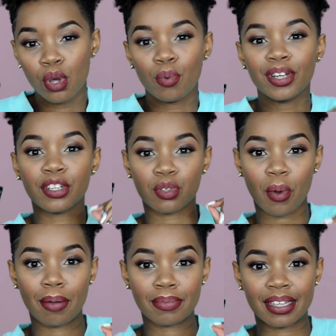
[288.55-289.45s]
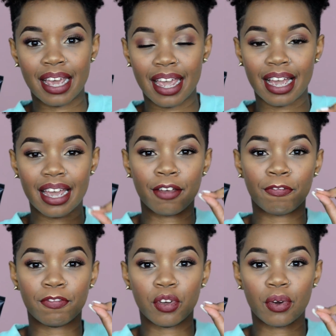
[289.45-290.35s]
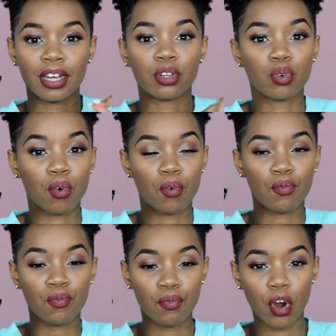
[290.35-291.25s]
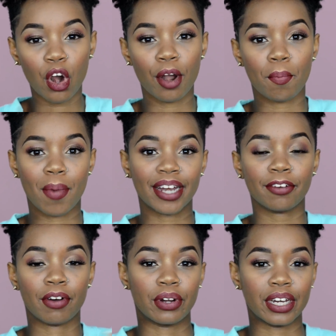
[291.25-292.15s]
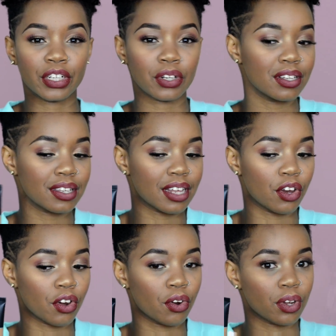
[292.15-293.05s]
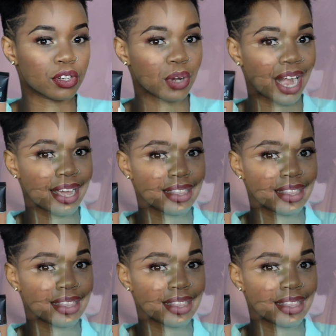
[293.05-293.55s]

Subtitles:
which is why I'm saying if you're into full-on matte foundations, then you're not going to like